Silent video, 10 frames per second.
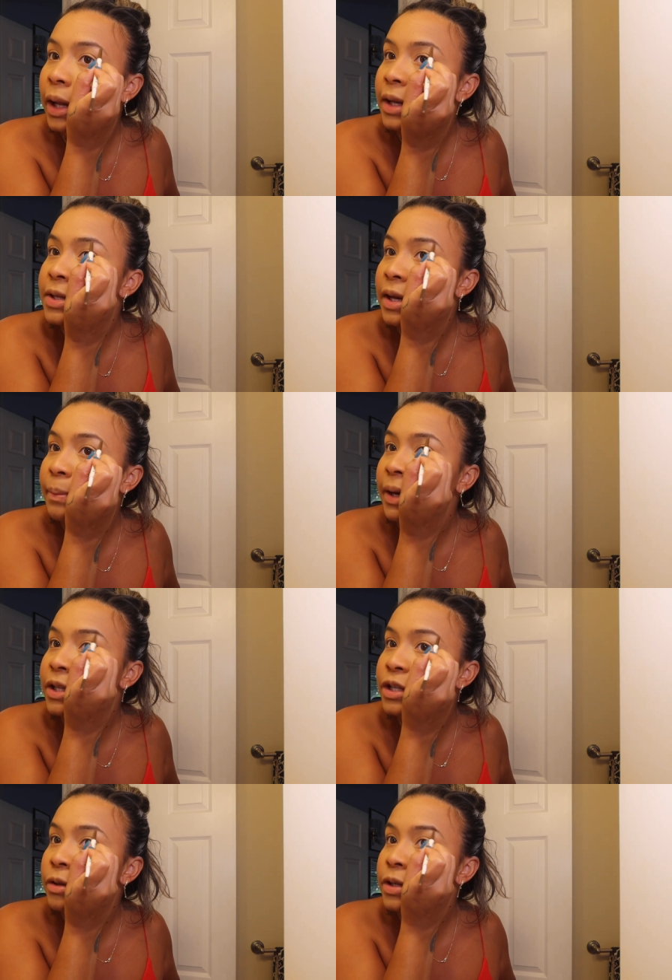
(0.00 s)
Latte
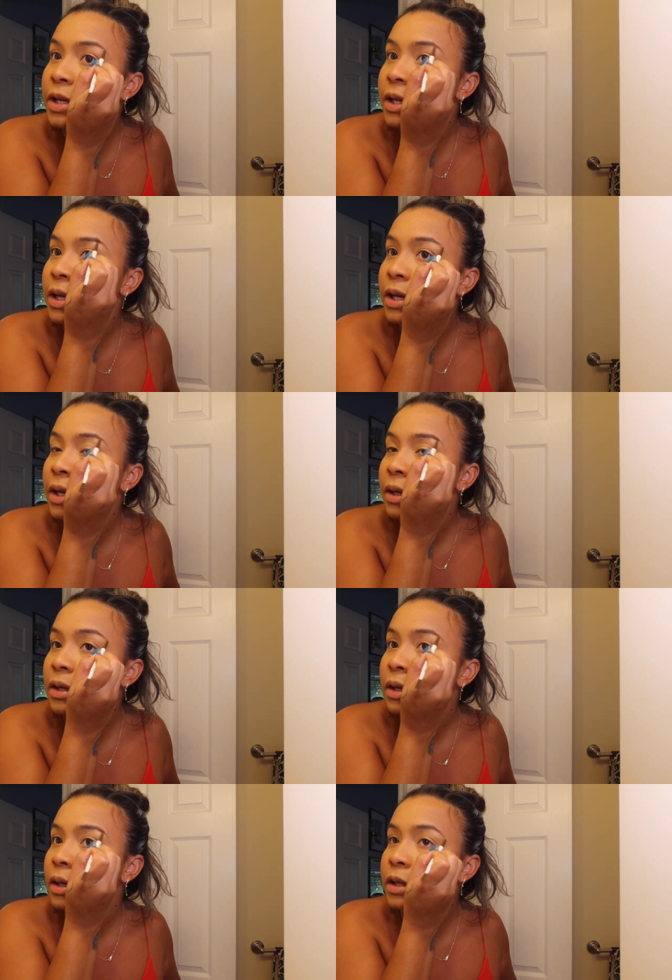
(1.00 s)
by Giardini,
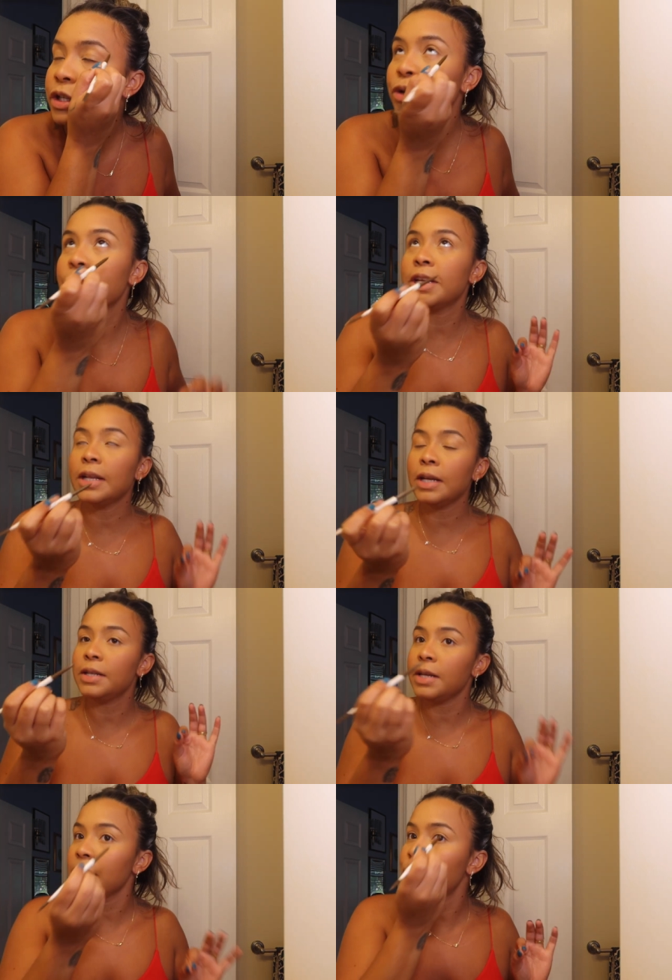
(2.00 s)

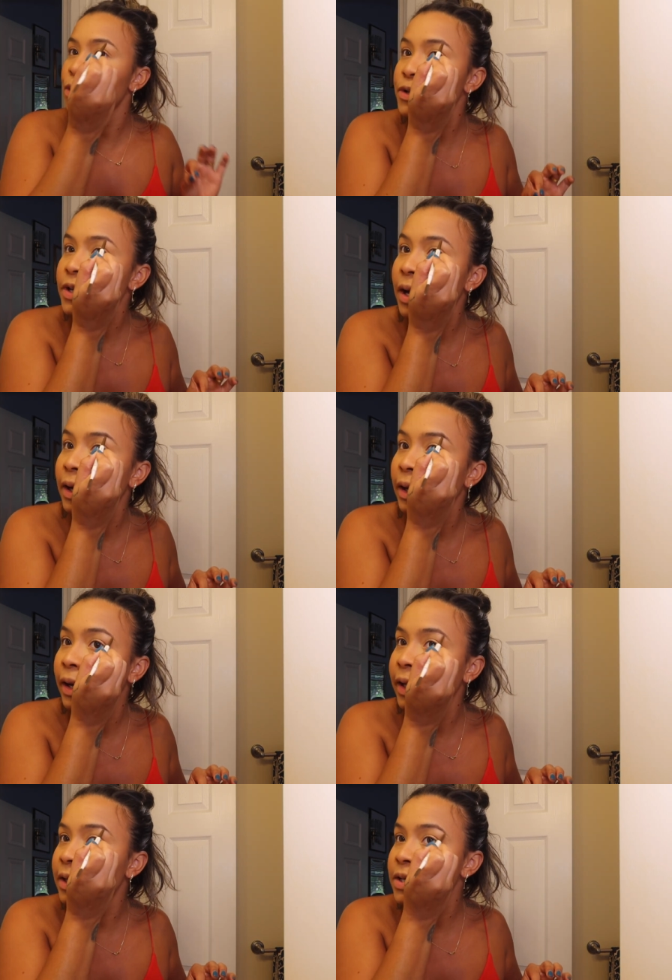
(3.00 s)
Giardini di
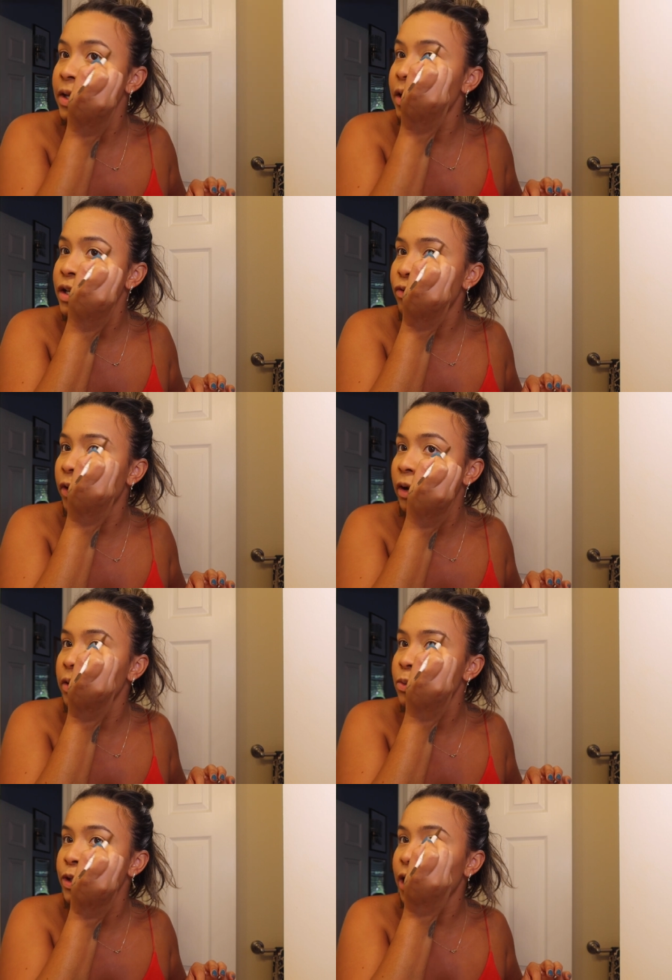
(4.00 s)
Toscana. And it's a niche
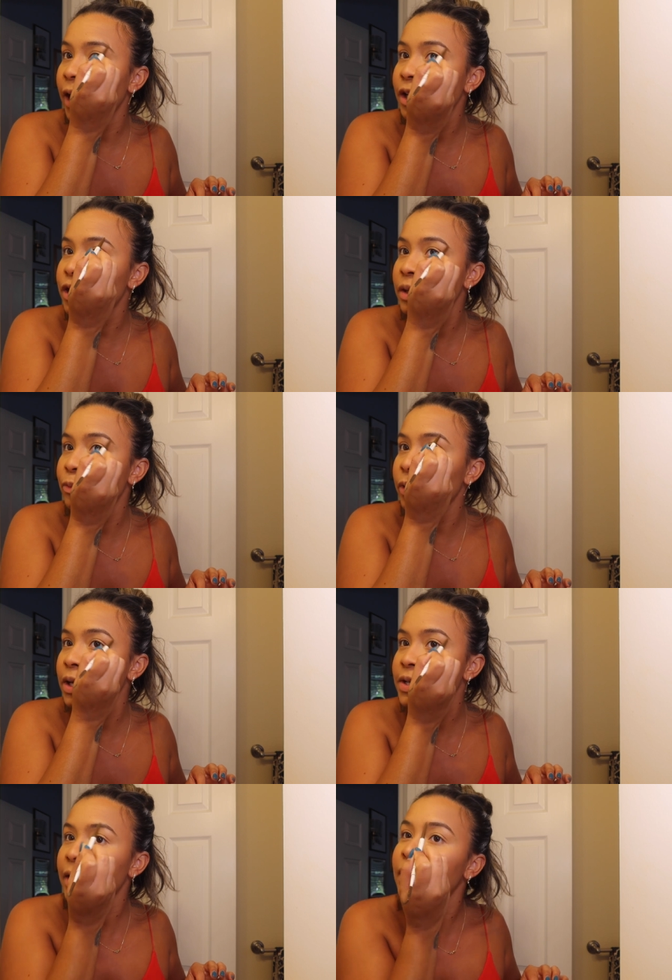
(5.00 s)
fragrance, which I actually am
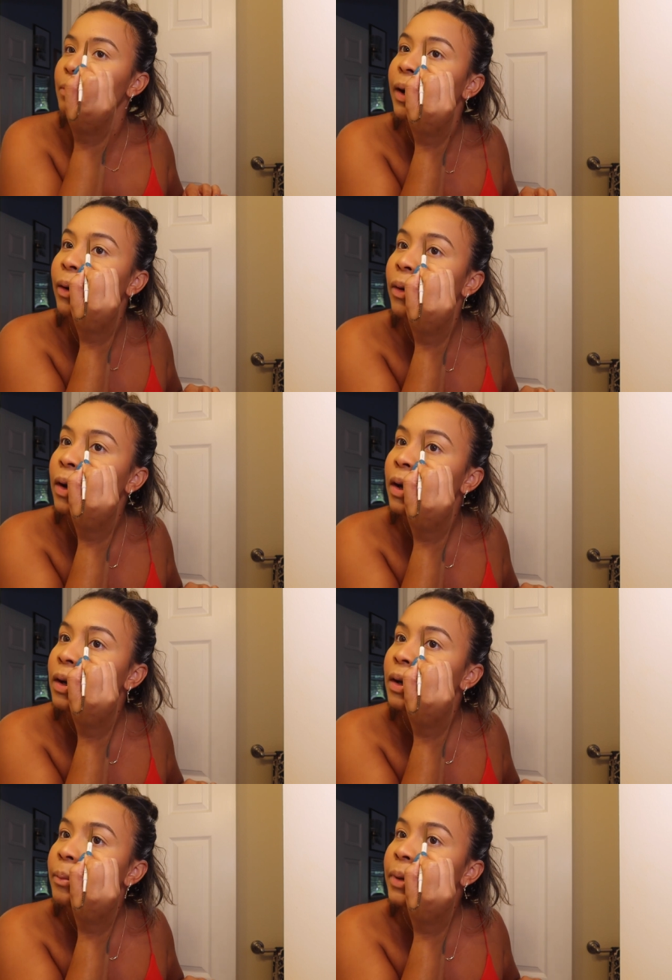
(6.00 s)
really excited about
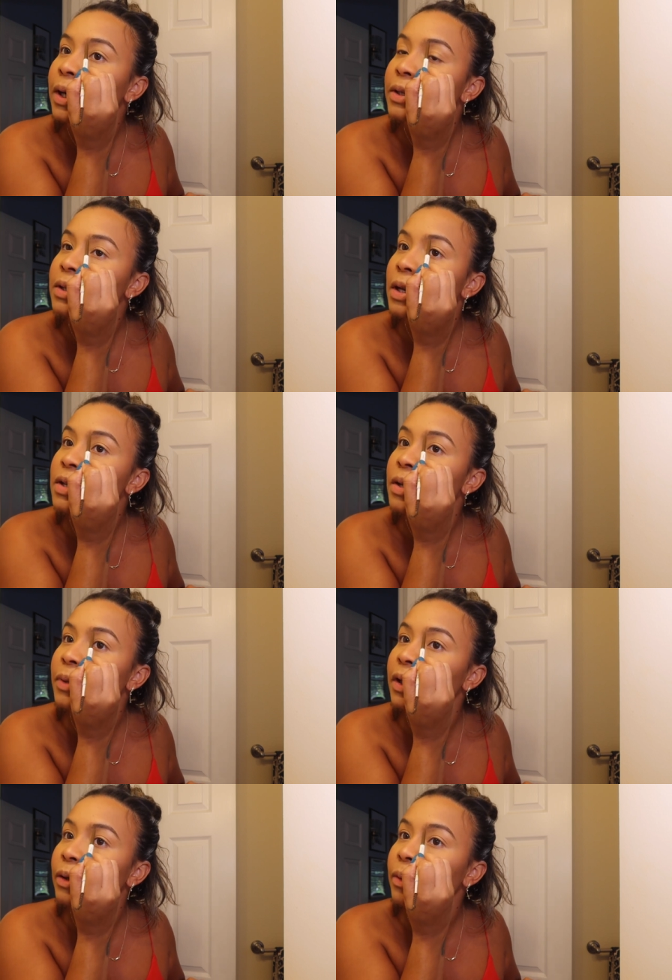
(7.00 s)
because it's not
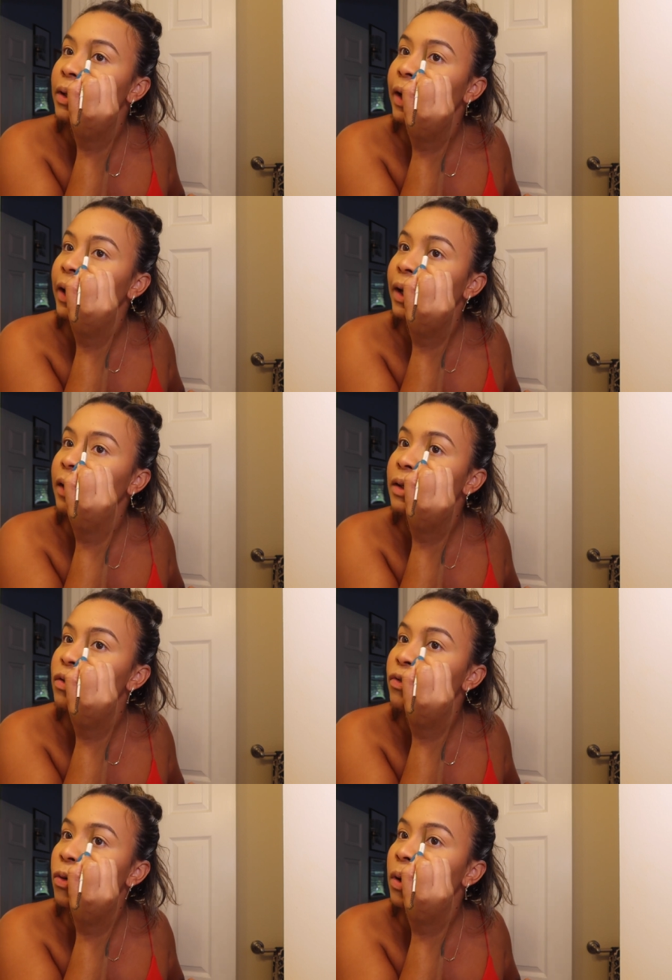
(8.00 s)
something that you can like get in
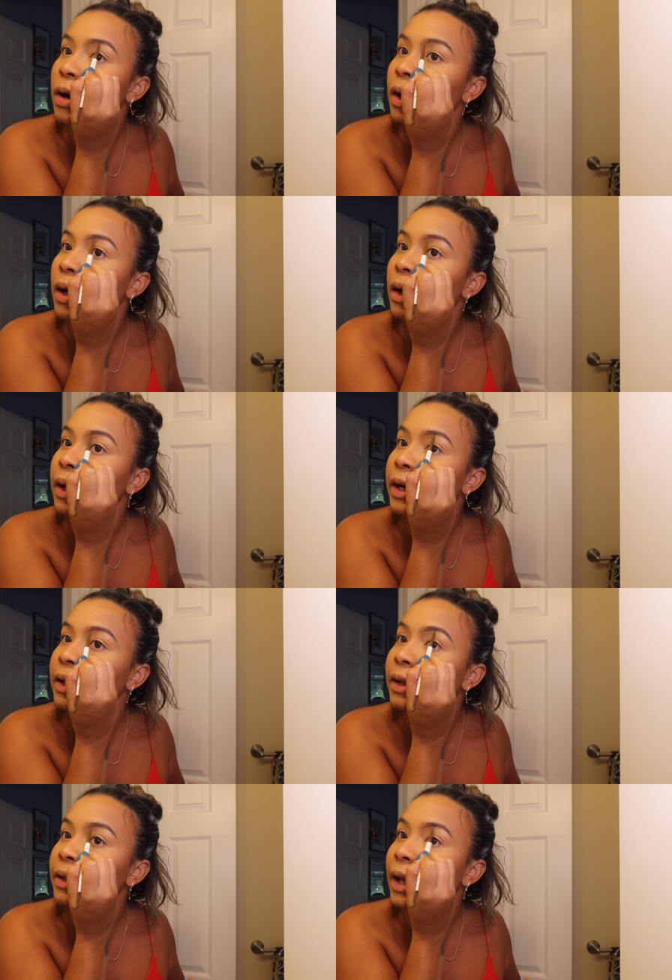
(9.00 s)
Sephora or
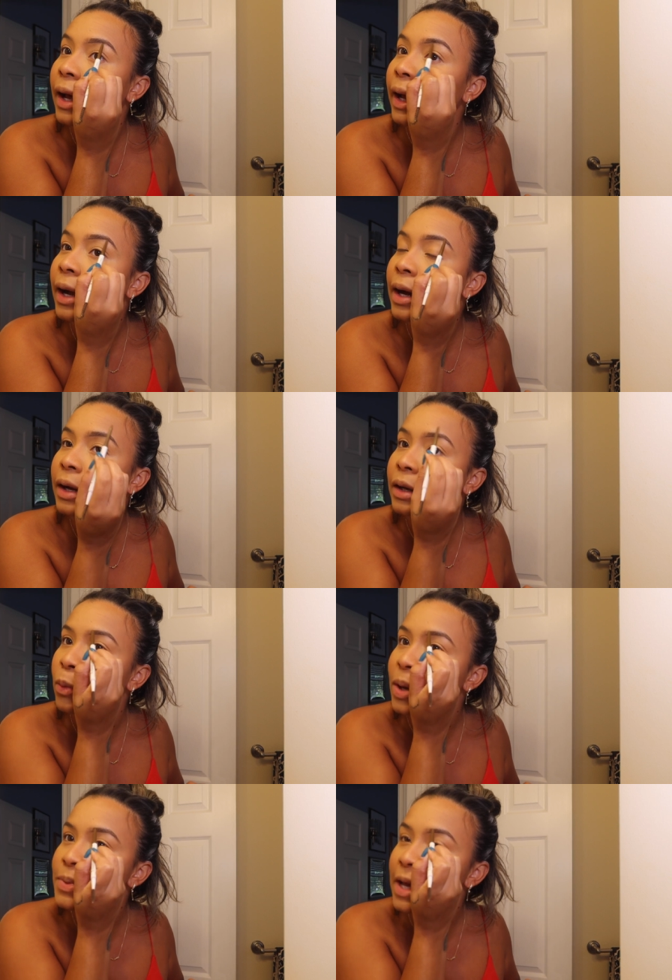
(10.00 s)
anything like that. I got it on a
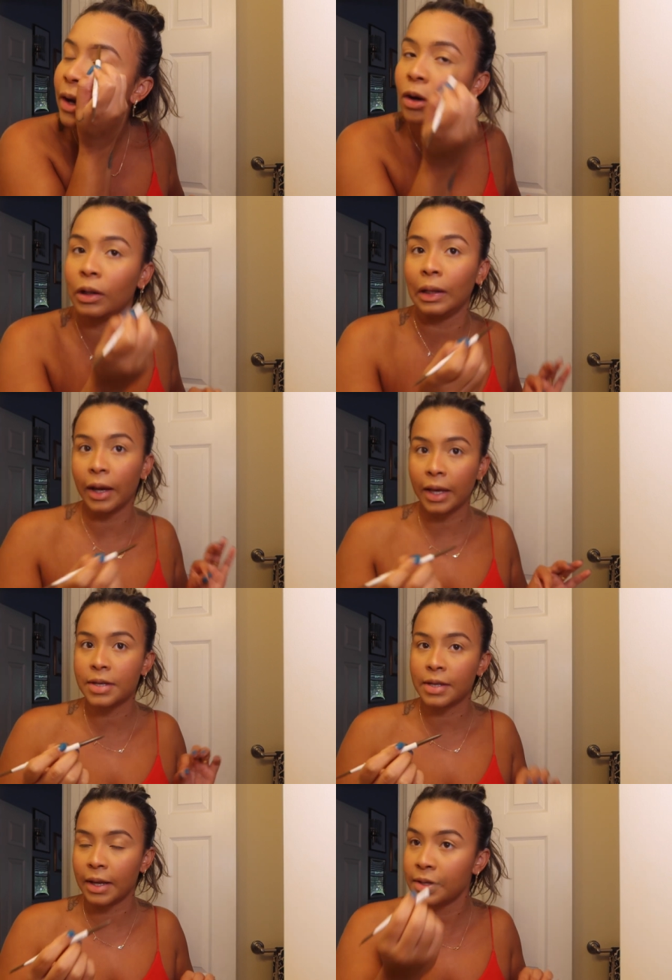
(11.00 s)
website called
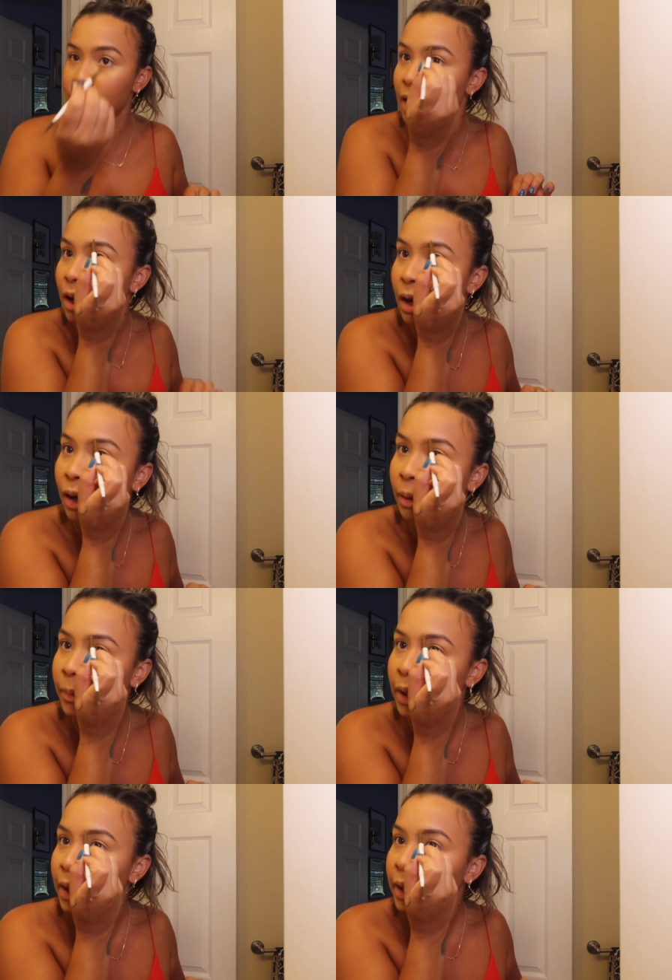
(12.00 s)

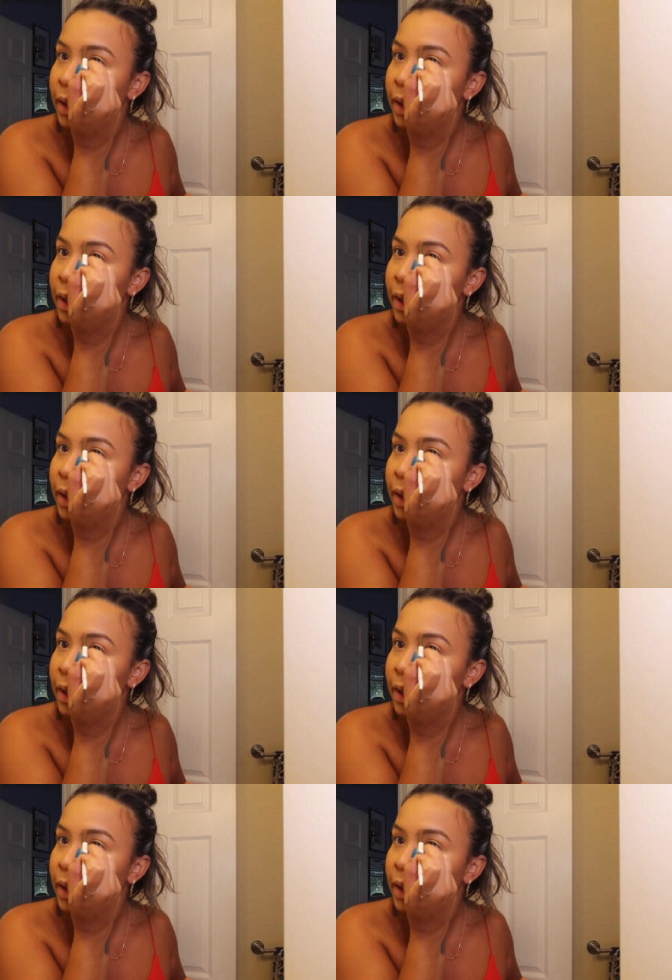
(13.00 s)
luckyscents.com.